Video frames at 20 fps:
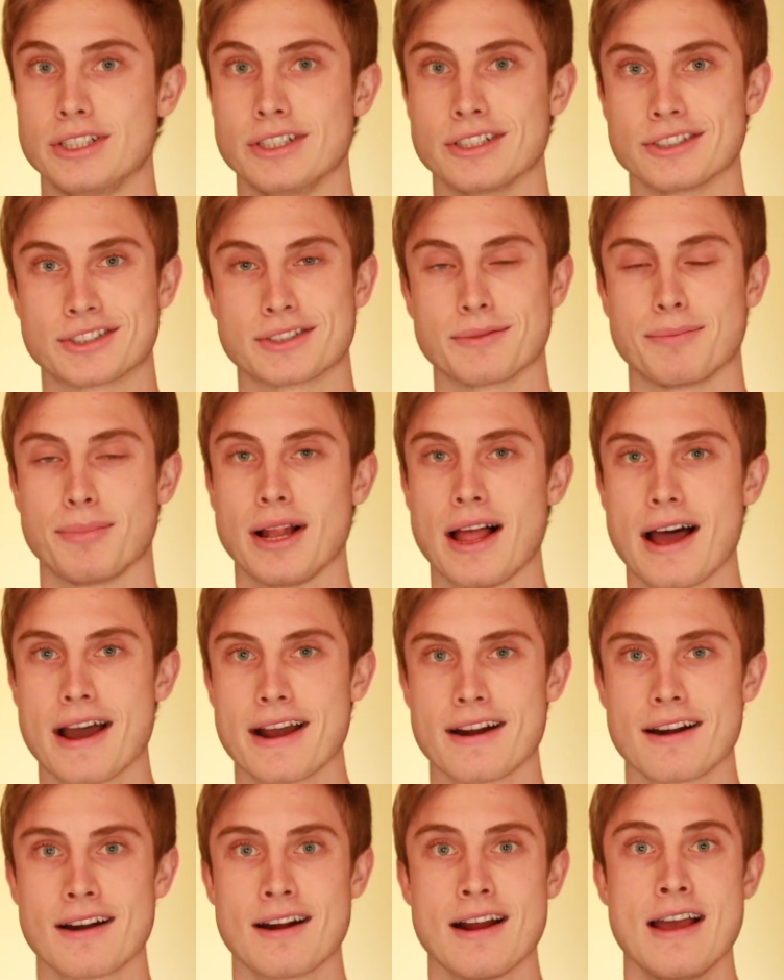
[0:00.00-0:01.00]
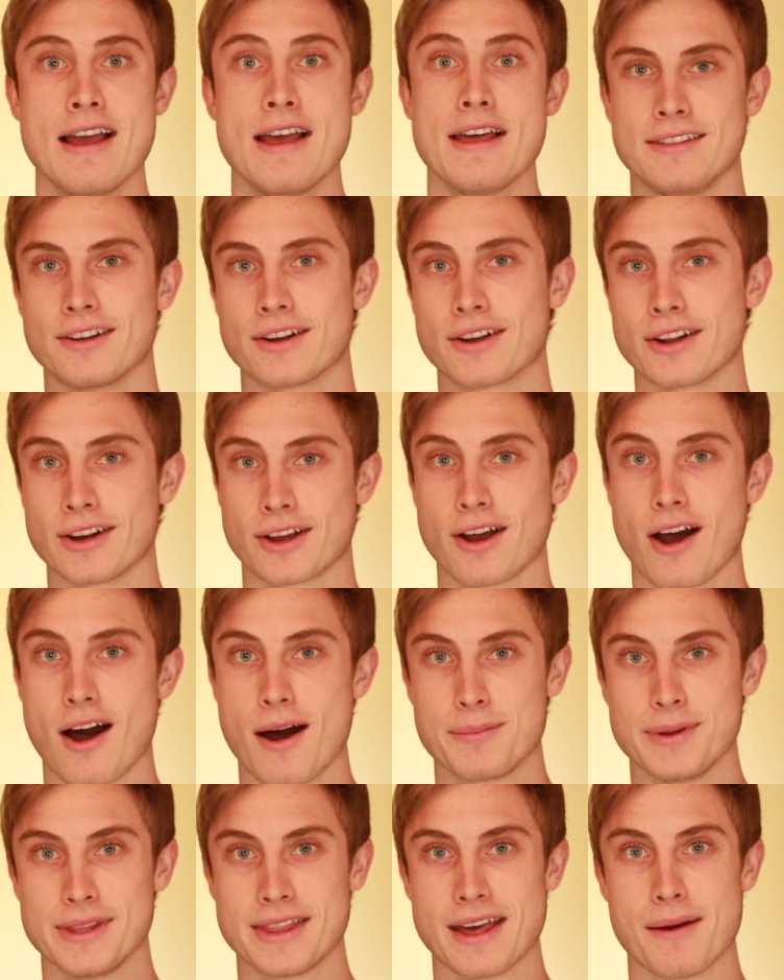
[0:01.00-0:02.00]
to your supplier. They're gonna
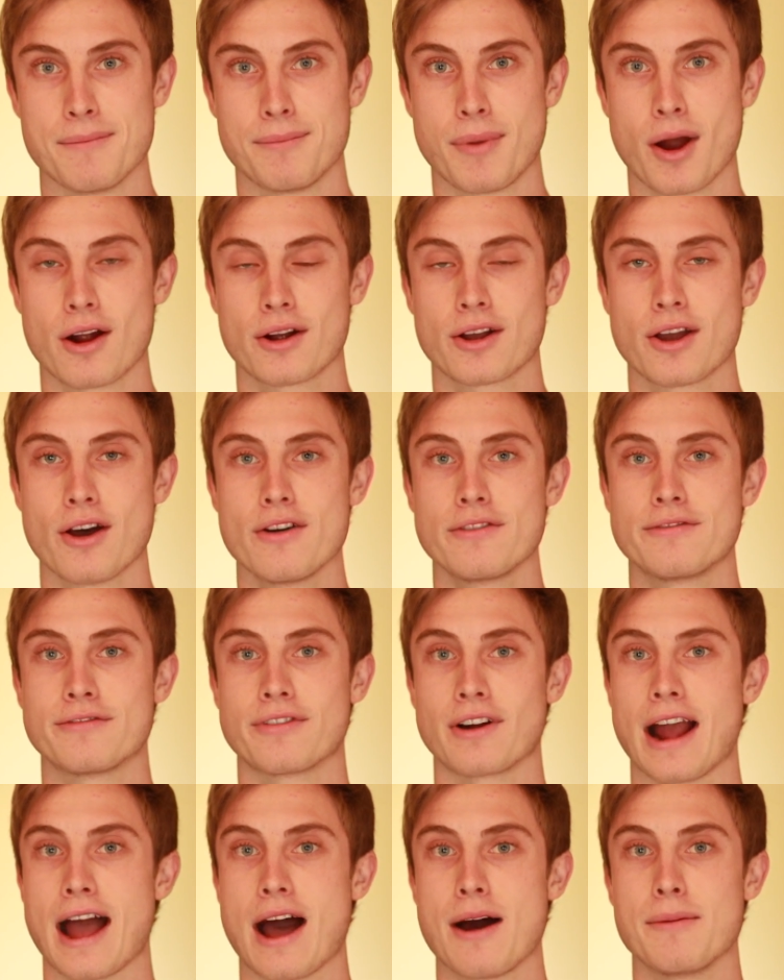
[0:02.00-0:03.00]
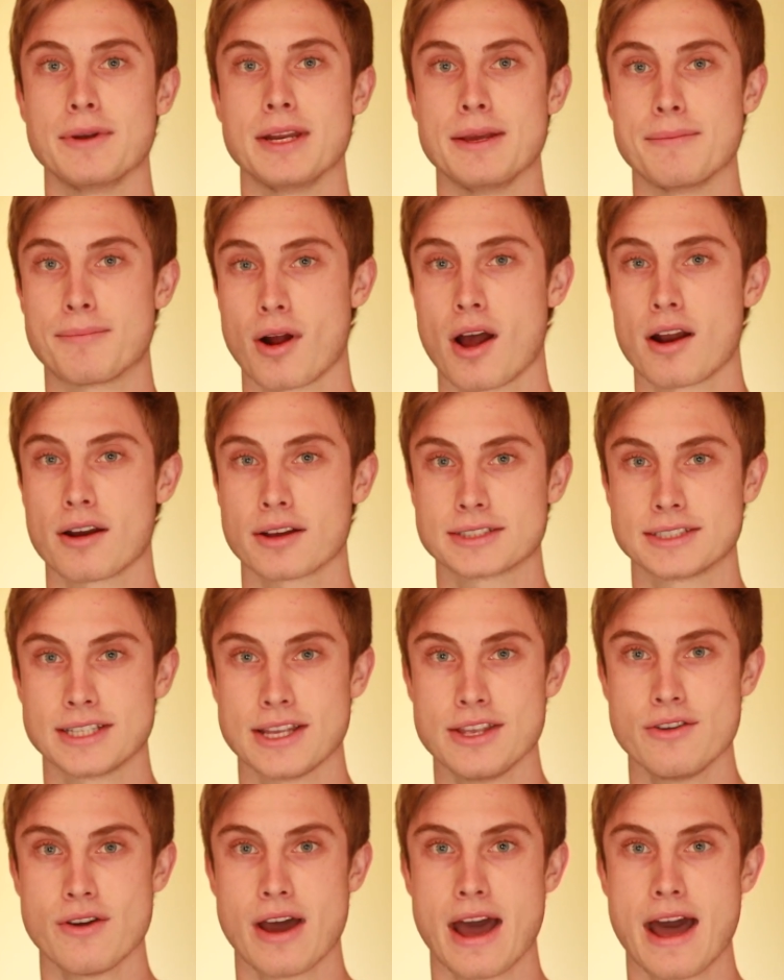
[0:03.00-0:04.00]
copy that barcode for how many products
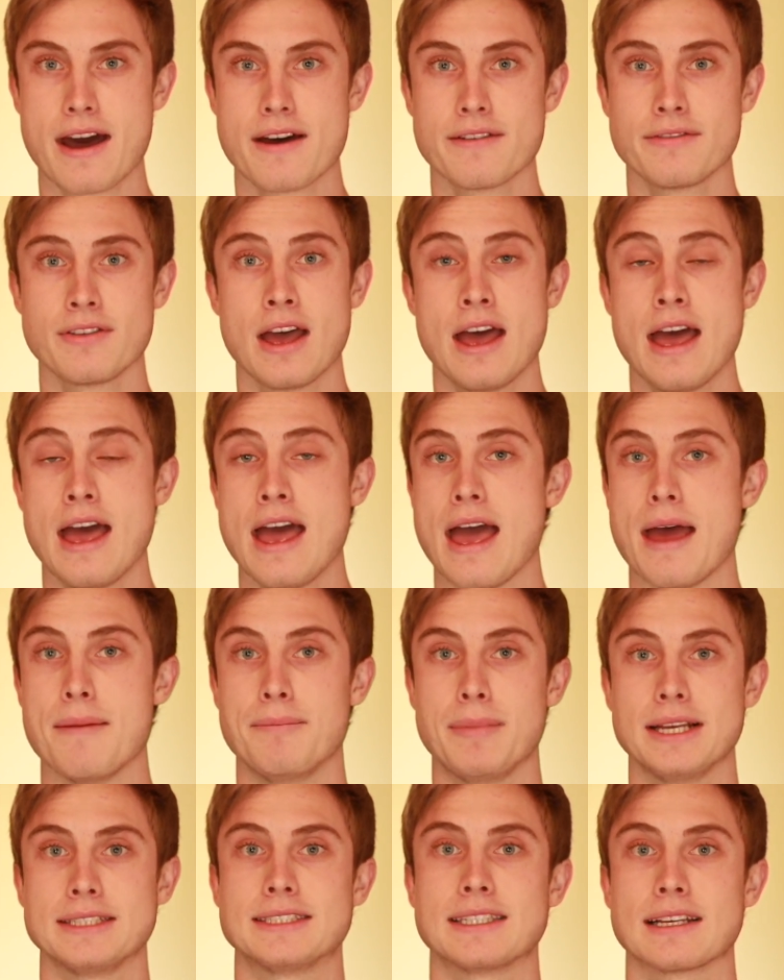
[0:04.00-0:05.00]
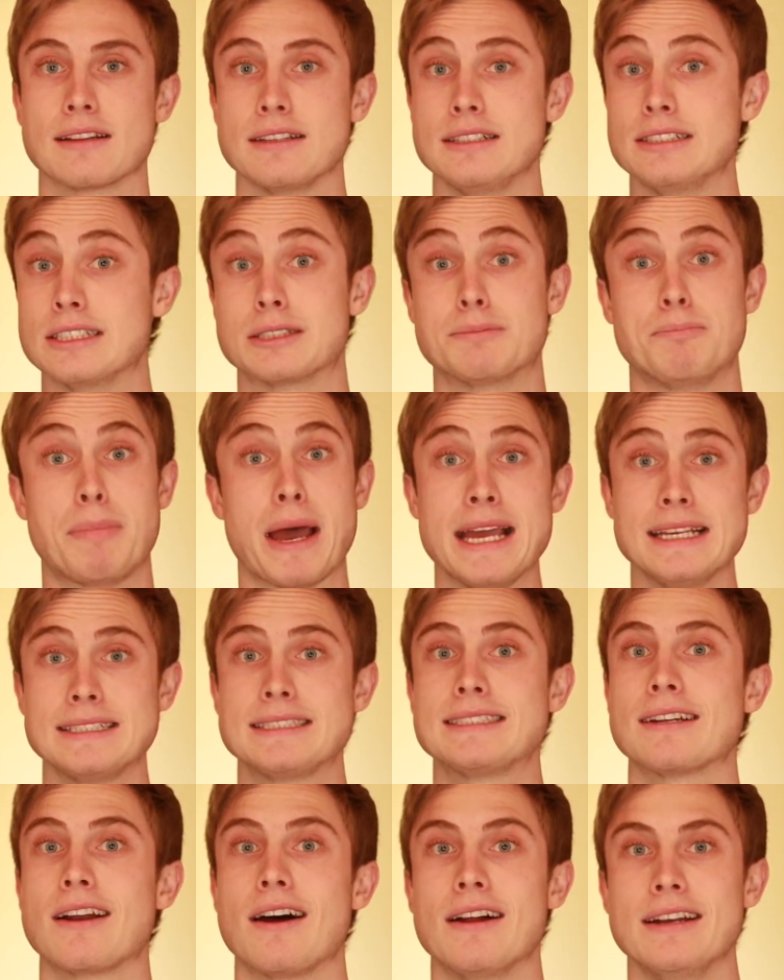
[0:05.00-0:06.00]
that you have and basically just
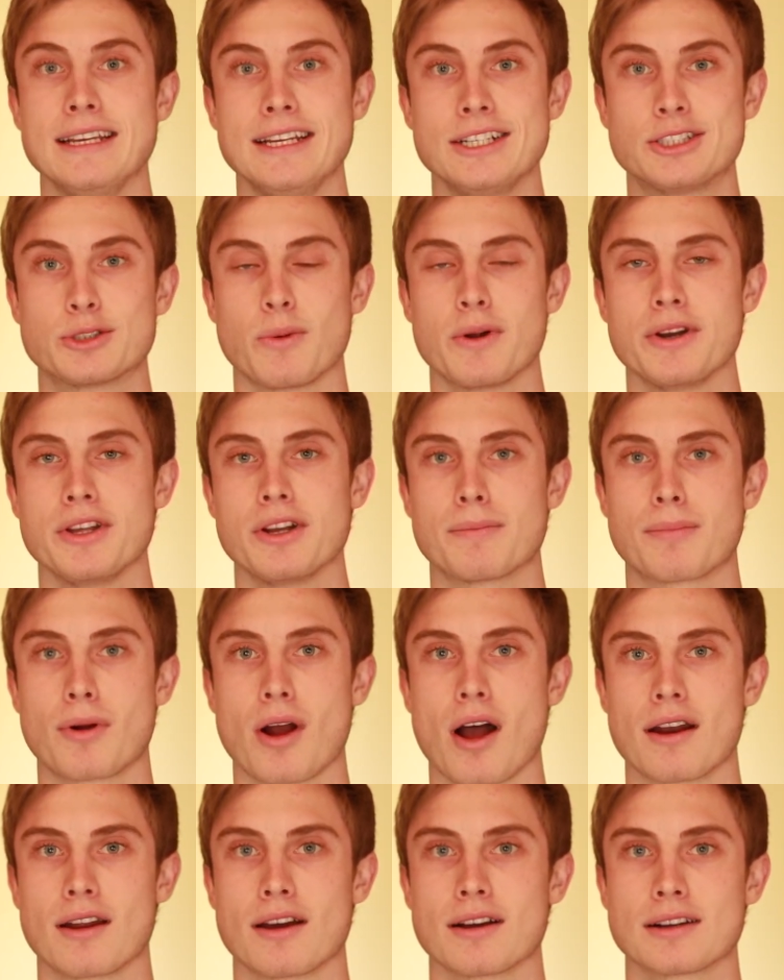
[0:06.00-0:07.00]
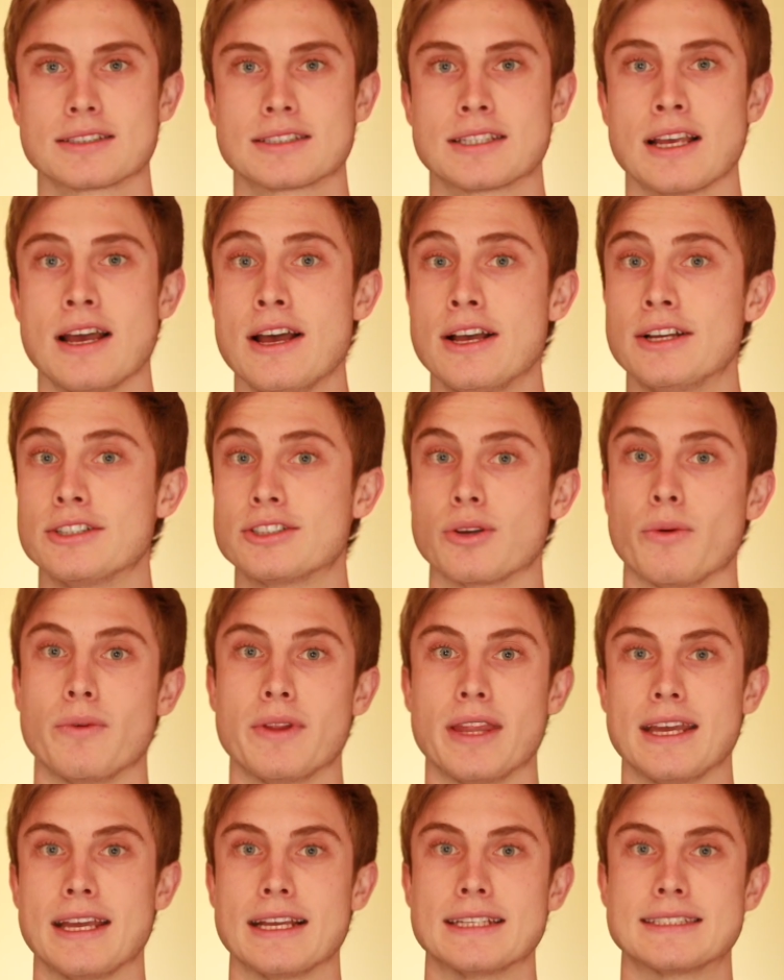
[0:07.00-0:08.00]
paste it on each one of your products. So
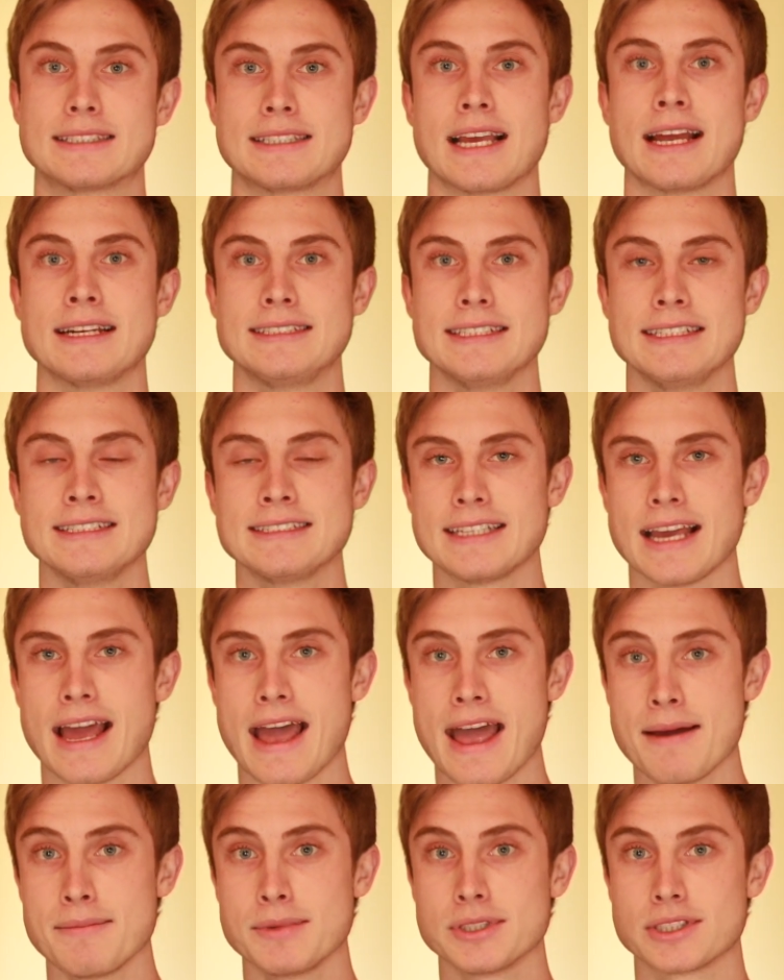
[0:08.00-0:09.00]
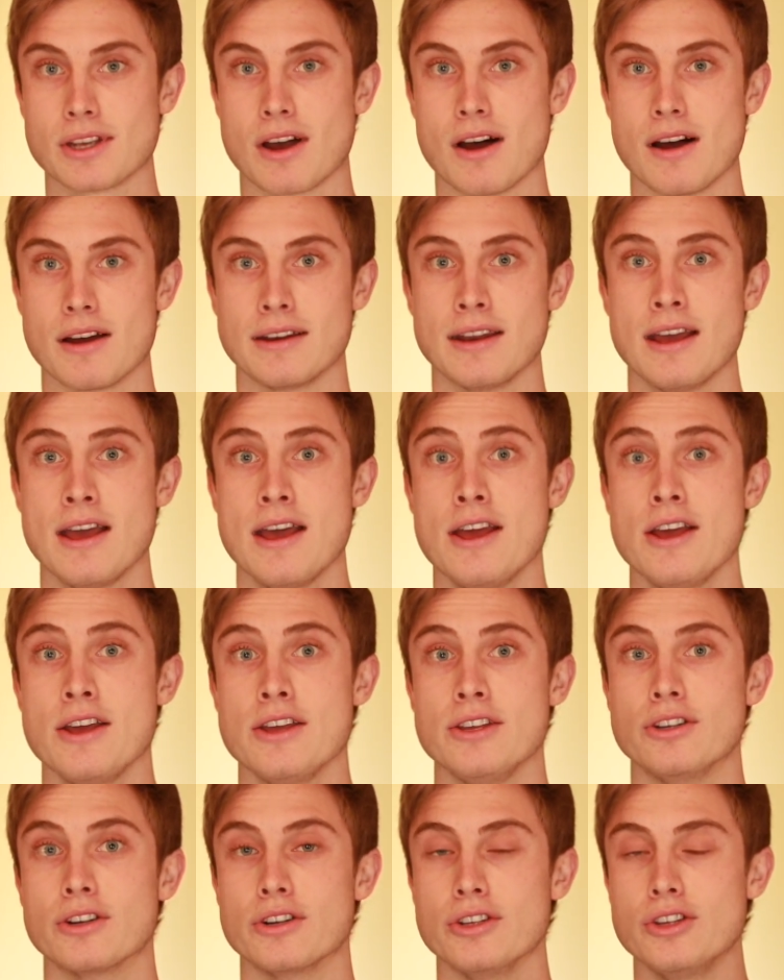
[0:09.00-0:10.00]
when they get sent into Amazon,
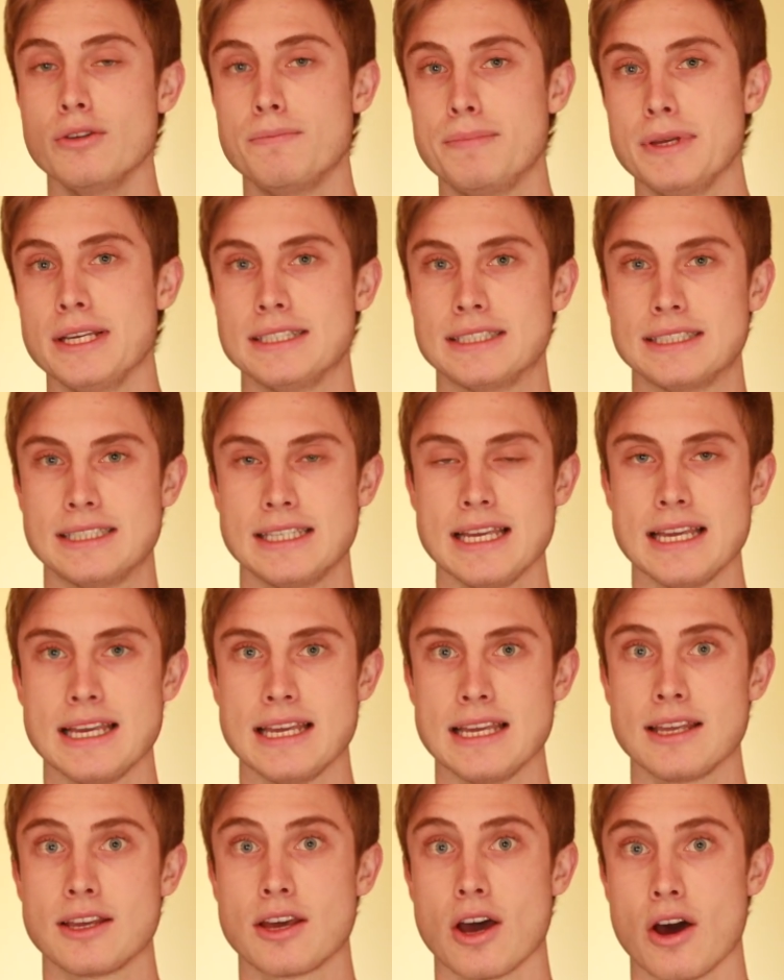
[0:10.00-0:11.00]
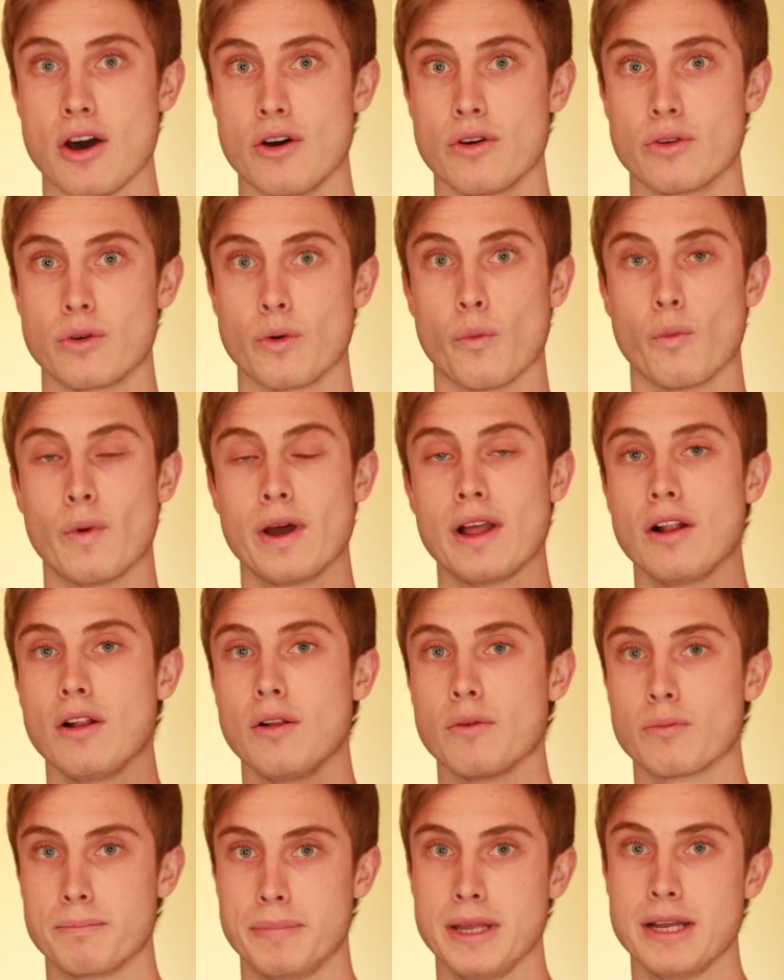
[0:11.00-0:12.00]
your UPC code
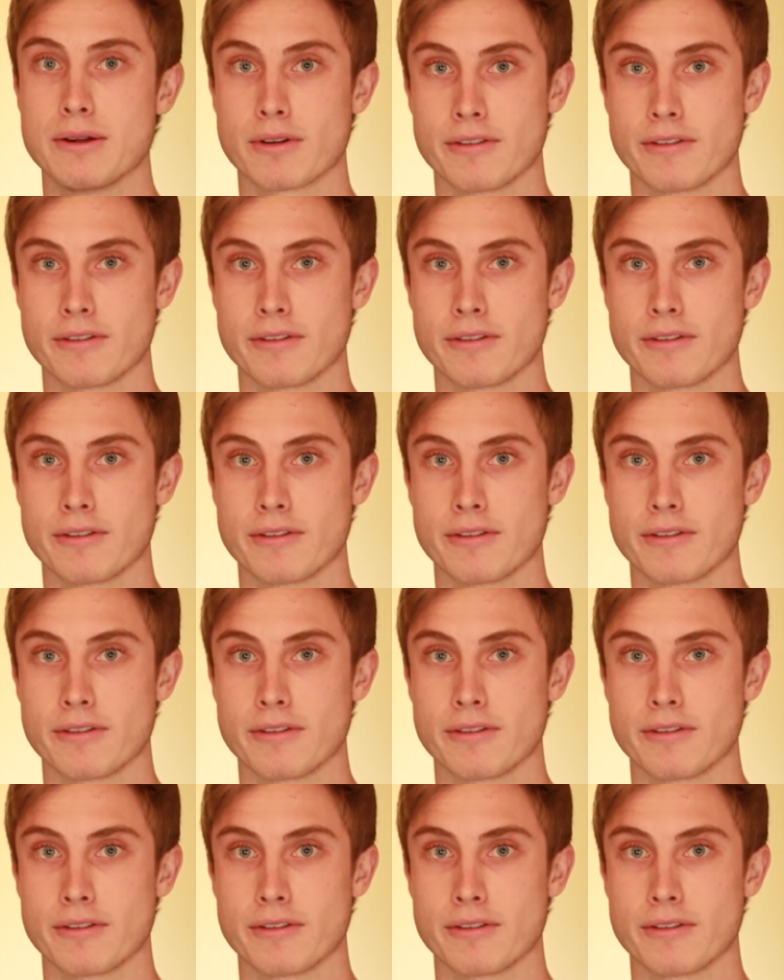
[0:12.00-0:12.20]
will be